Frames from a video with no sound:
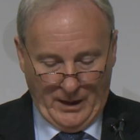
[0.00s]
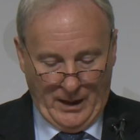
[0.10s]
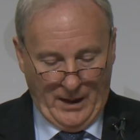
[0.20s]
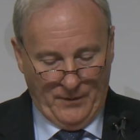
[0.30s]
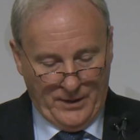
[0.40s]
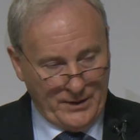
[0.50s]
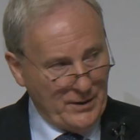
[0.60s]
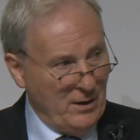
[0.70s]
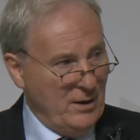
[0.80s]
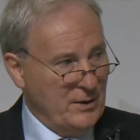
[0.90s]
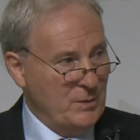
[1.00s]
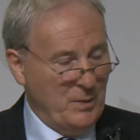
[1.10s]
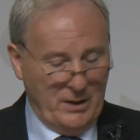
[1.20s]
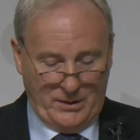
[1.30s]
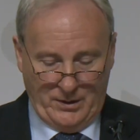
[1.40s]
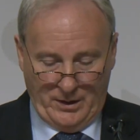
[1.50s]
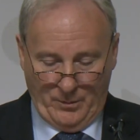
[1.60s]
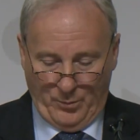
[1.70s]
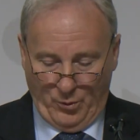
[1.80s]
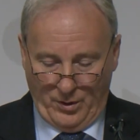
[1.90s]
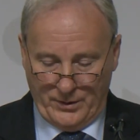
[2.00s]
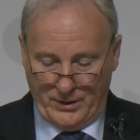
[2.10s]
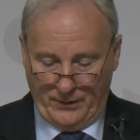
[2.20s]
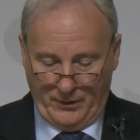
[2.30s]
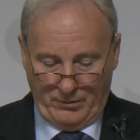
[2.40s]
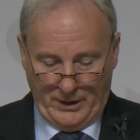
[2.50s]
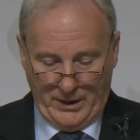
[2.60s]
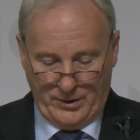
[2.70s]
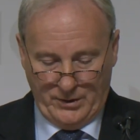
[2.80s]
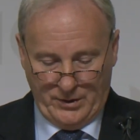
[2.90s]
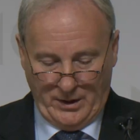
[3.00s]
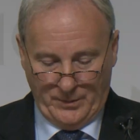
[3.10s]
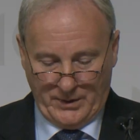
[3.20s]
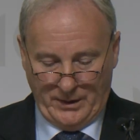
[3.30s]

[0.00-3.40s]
and this all speaks to the importance of our relationships